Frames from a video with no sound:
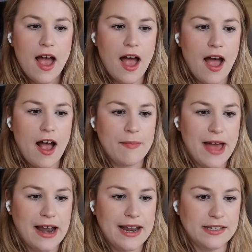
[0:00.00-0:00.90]
Um,
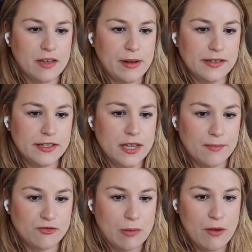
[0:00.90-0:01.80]
Ali says I've been a
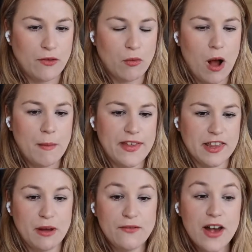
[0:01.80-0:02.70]
subscriber for a while, but this is
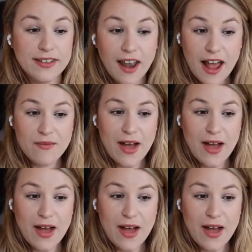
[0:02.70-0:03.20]
my first live.